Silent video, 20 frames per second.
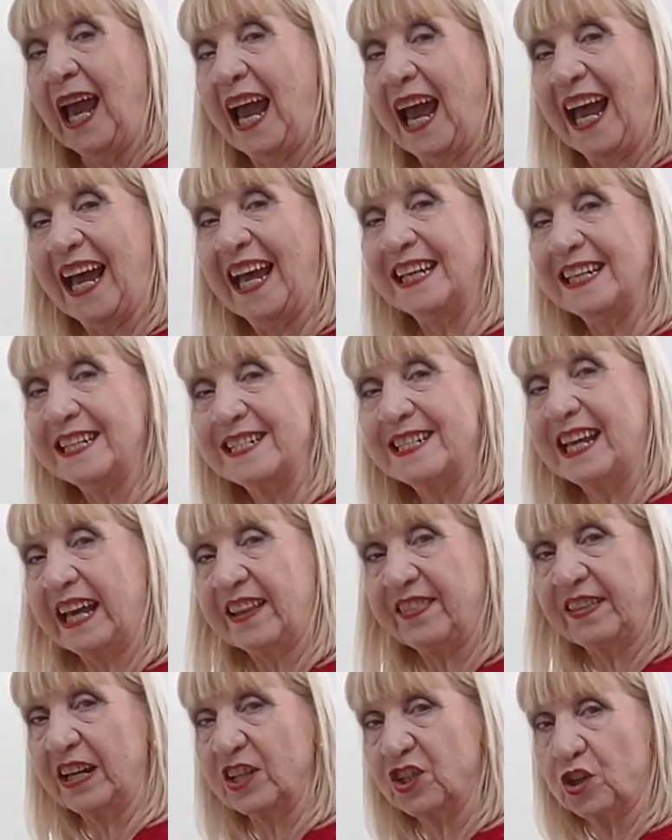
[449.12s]
and
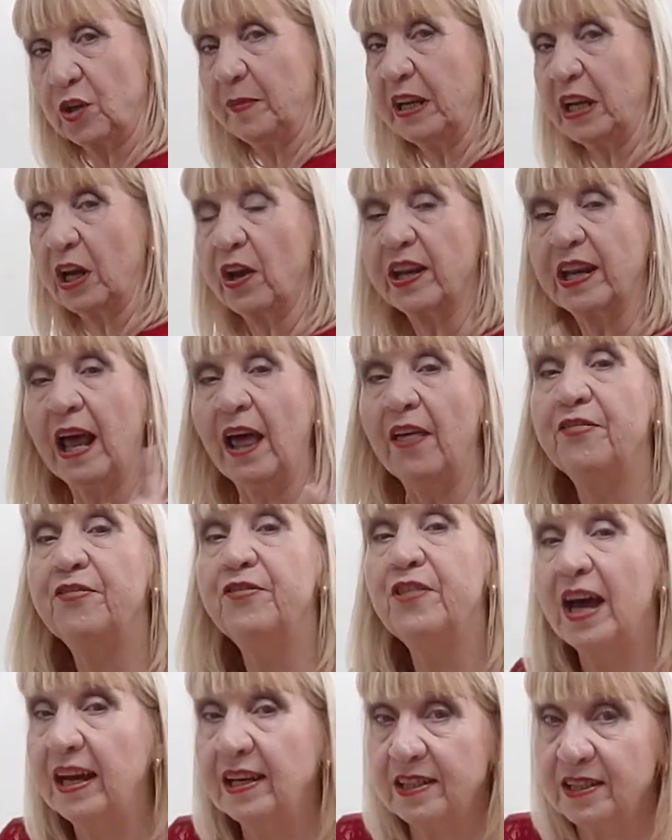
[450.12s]
get that shimmy going. Now
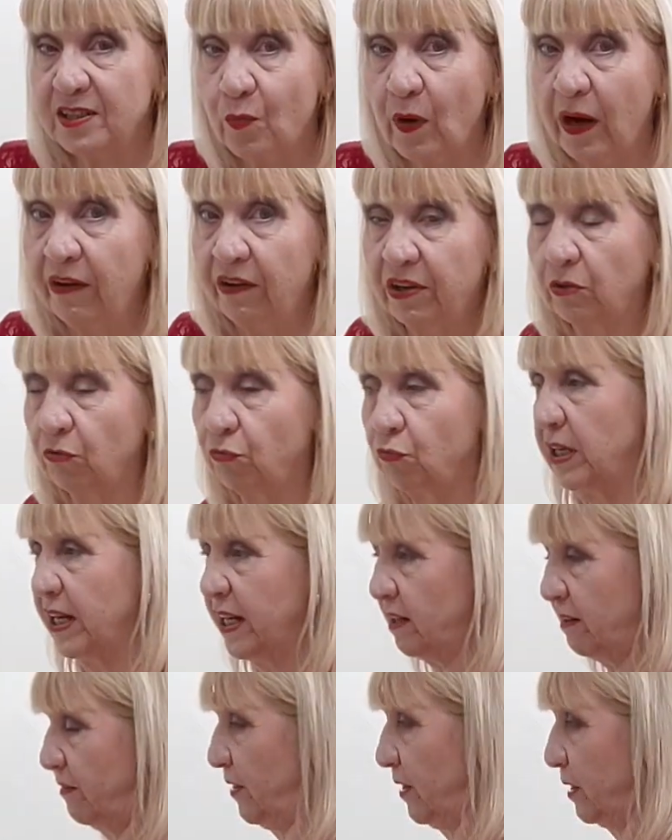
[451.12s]
that is where it'll
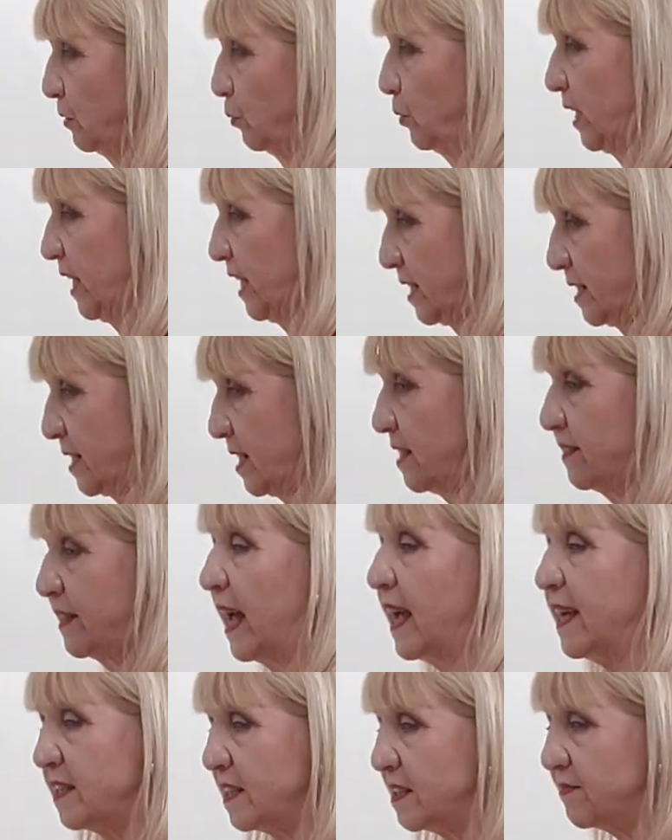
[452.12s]
really feel weird.
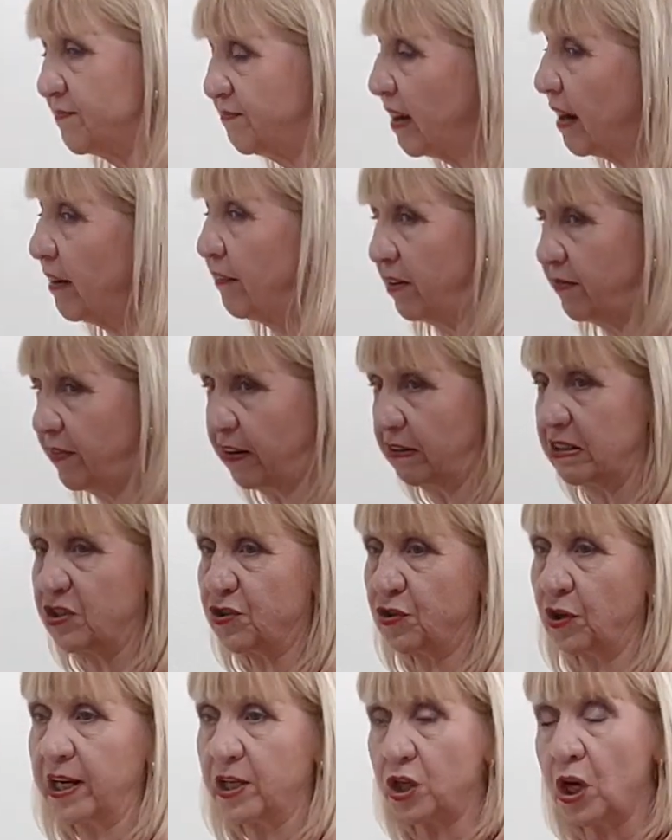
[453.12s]
That is very, very
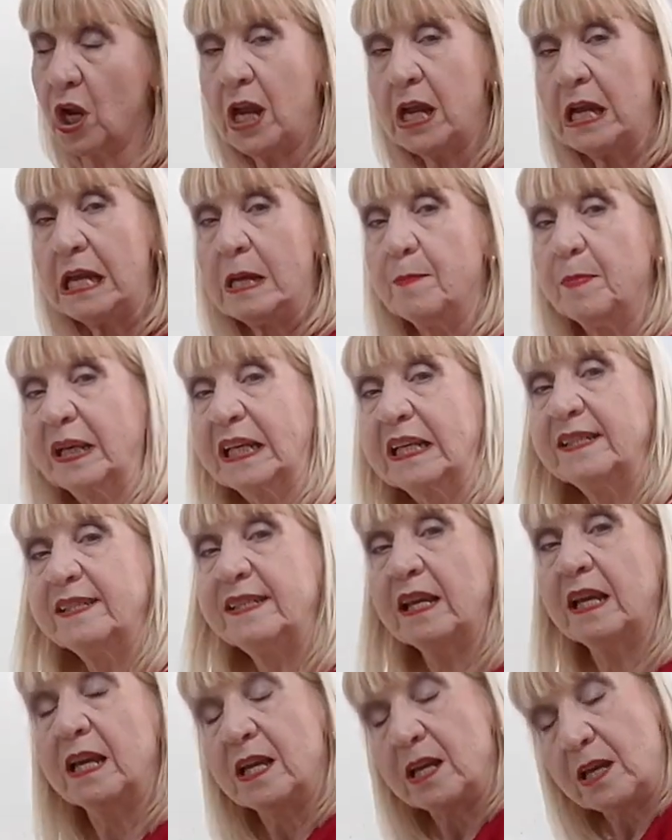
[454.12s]
strange,
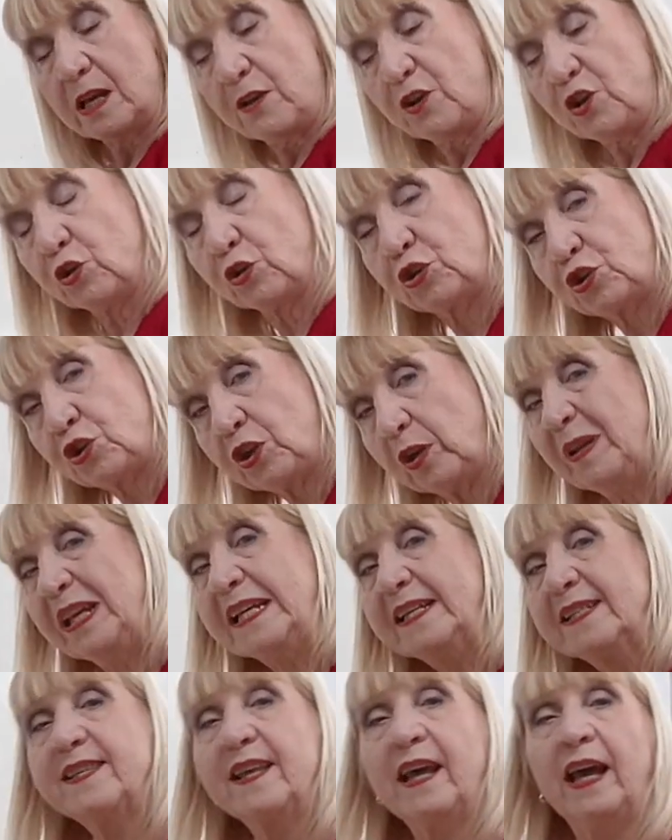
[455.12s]
because your shimmy
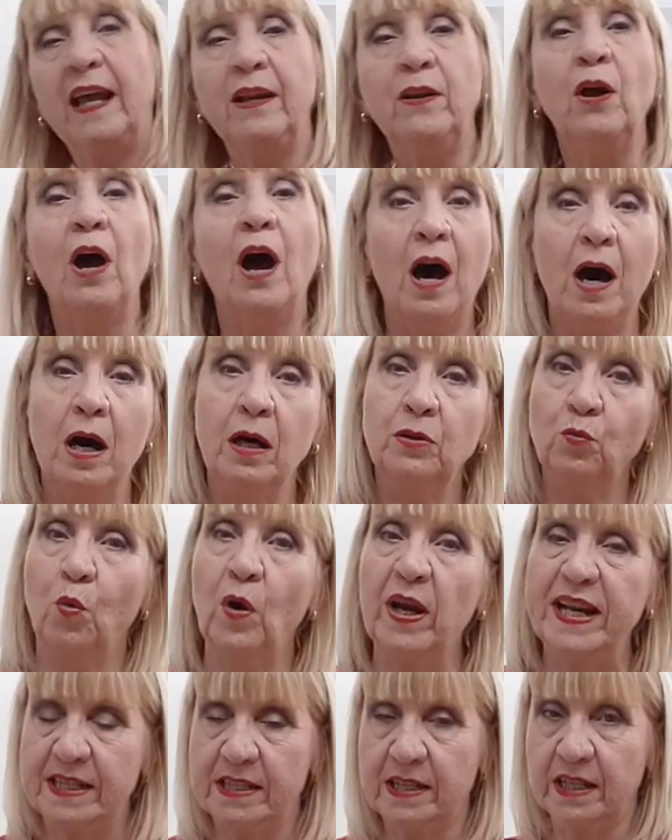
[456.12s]
is then
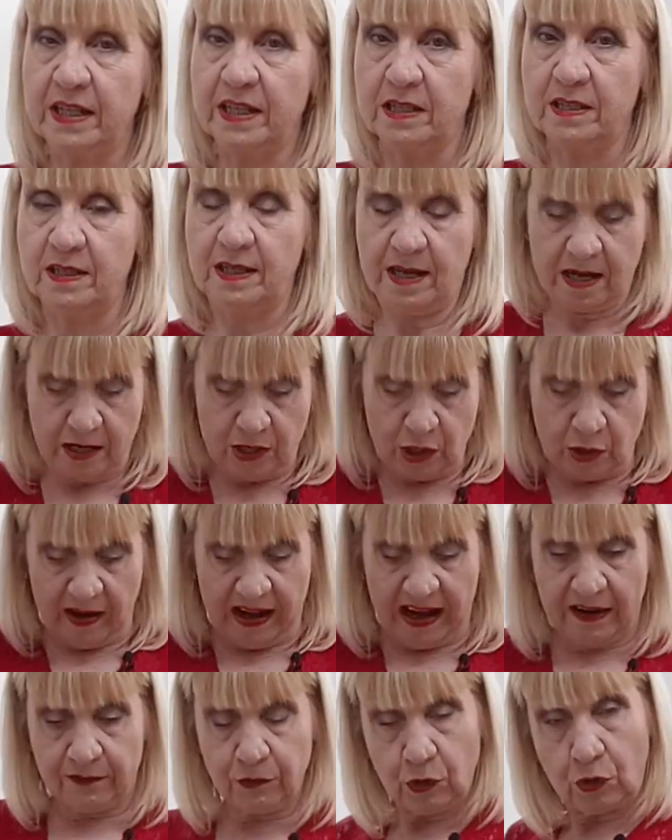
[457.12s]
unweighted, yeah? You
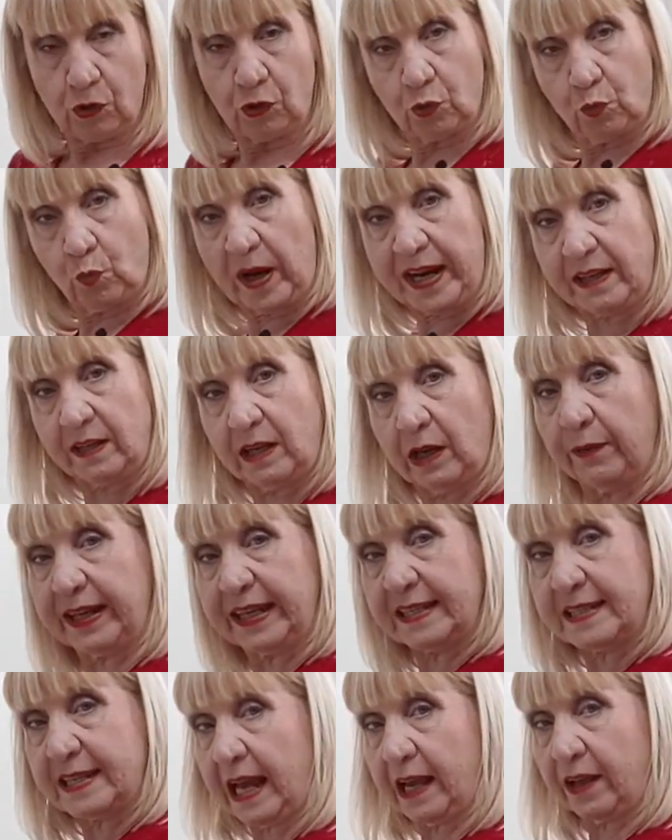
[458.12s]
haven't got the weight
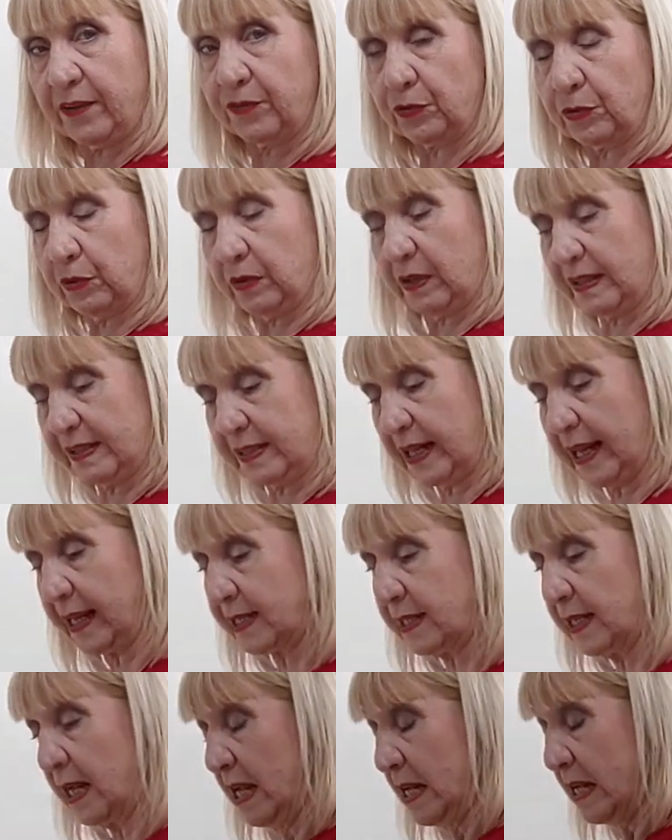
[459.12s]
going down through those
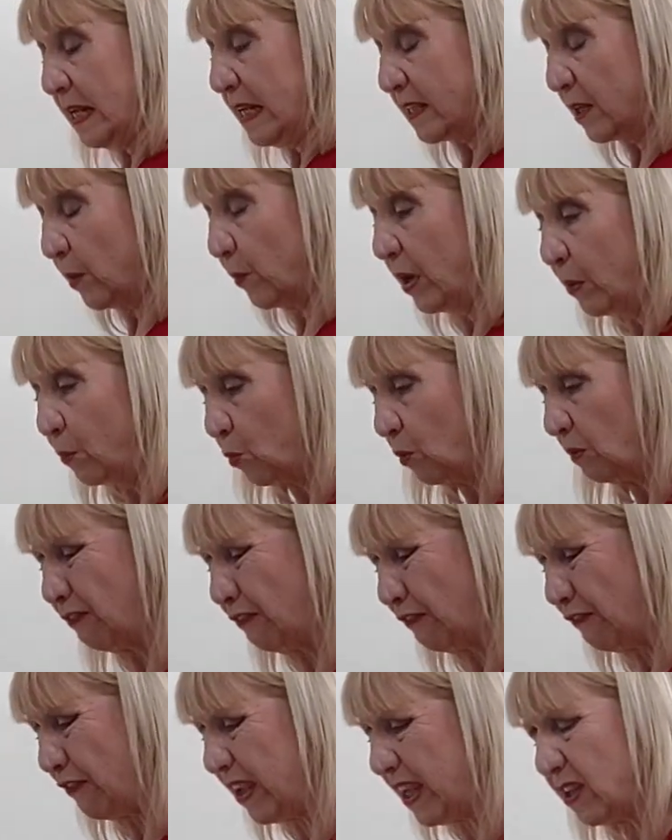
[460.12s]
legs. So it will
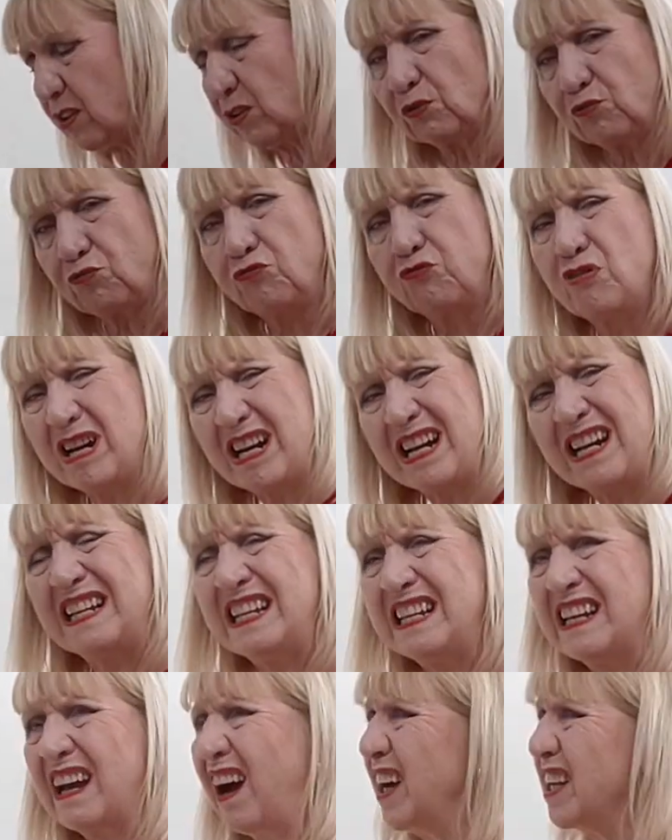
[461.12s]
feel
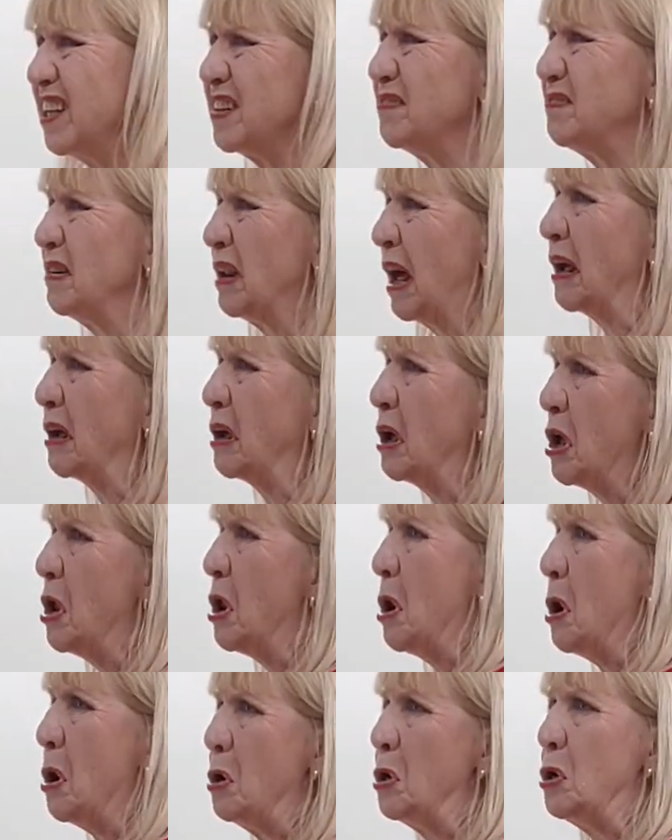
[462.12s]
really kind of like
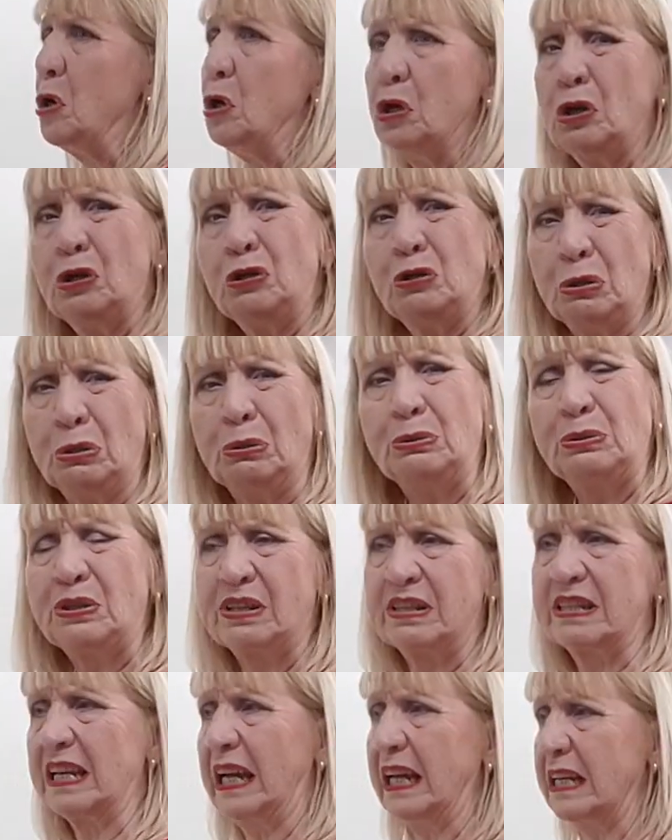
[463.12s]

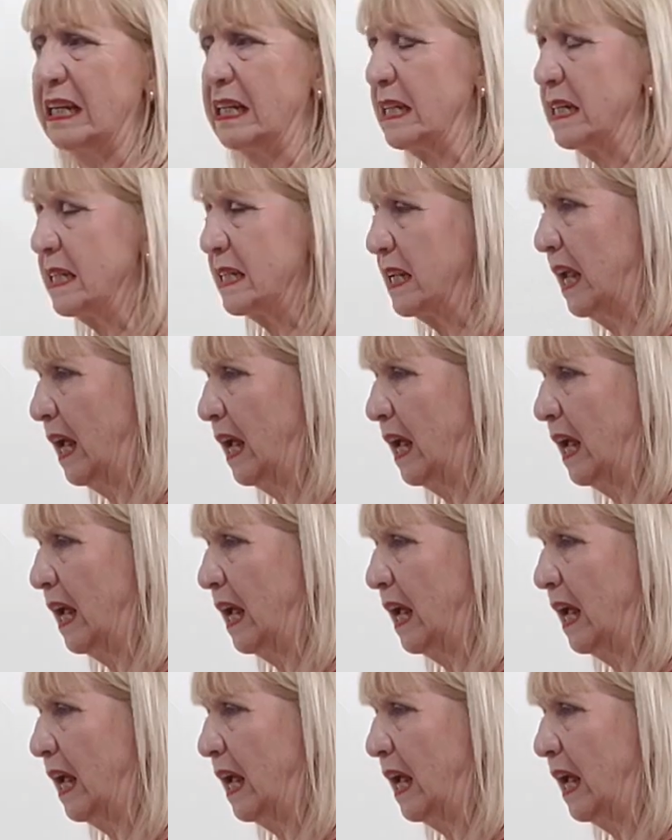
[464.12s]
loose and